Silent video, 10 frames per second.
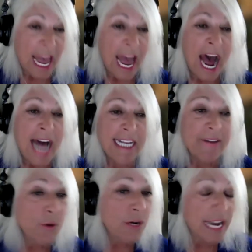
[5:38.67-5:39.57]
I'll give
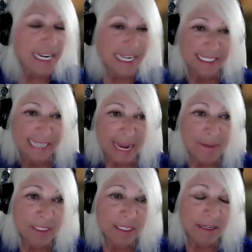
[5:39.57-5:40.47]
you an
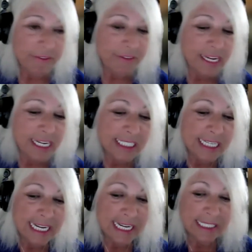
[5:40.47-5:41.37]
example of this
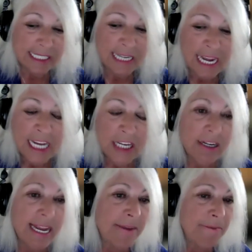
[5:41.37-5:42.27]
is,
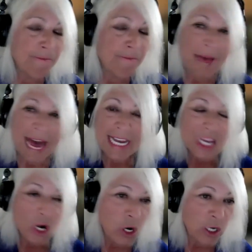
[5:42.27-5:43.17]
like back in the
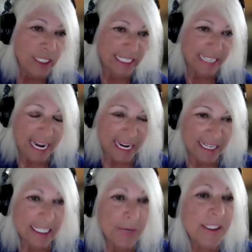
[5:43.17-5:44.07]
early days,
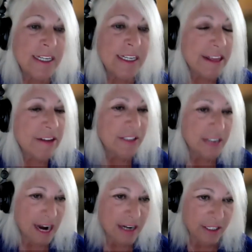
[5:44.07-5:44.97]
there was another
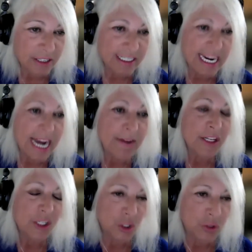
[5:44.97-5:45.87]
doctor down the
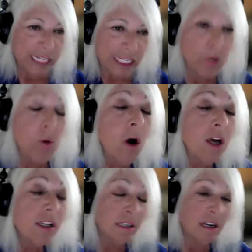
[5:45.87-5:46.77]
street who
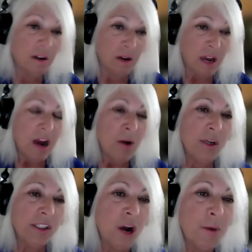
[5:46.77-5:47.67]
also was
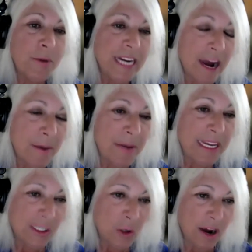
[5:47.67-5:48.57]
opening up
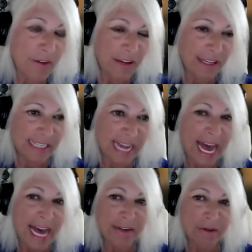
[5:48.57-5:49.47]
his office
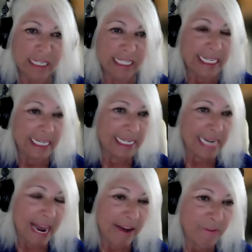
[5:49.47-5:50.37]
and really didn't
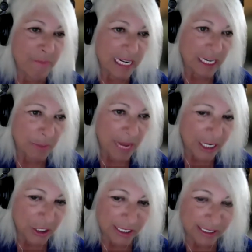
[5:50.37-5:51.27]
have many
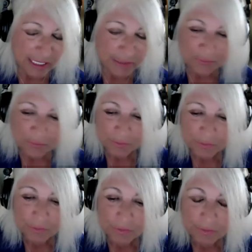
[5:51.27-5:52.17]
patients.
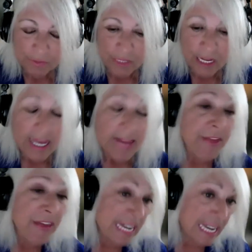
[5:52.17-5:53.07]
The
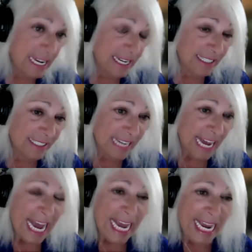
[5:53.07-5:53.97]
thing is,
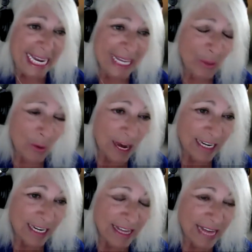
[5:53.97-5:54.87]
he thought
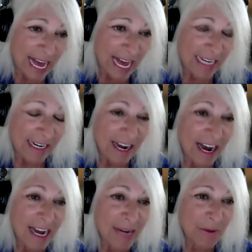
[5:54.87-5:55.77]
that
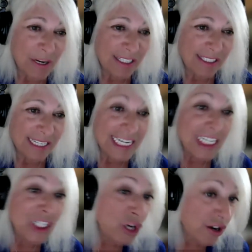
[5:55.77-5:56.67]
I was an
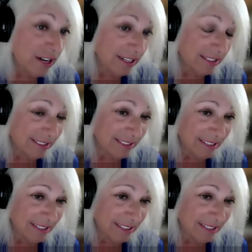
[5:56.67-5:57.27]
internist.